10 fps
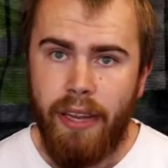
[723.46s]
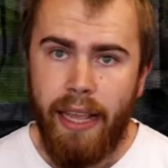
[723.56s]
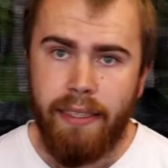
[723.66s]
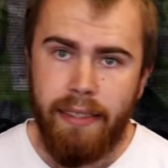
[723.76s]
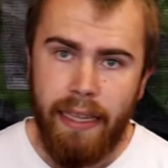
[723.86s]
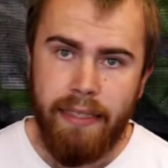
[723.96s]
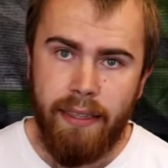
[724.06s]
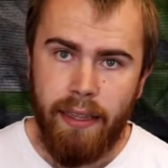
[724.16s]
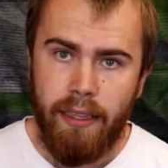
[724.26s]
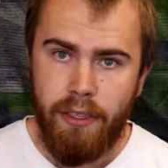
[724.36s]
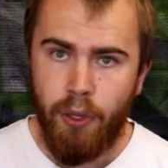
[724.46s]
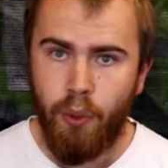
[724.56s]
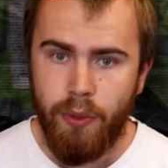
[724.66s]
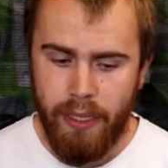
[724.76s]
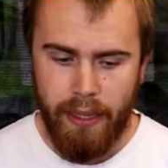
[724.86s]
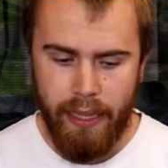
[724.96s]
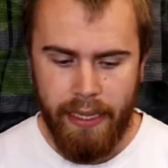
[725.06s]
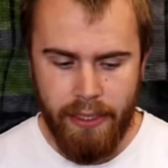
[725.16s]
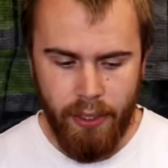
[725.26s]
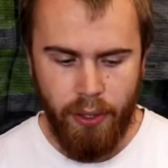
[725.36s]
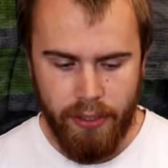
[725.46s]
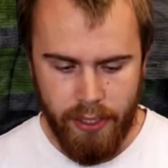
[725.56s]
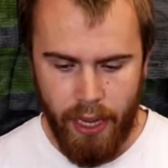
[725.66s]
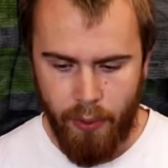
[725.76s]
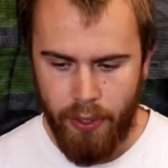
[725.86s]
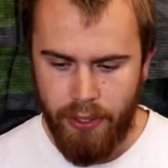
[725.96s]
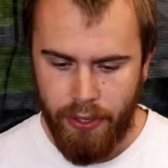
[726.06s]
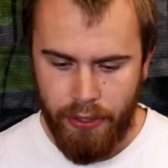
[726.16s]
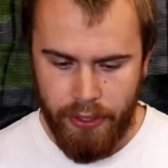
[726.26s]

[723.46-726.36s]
next is the tools that these sockets go onto.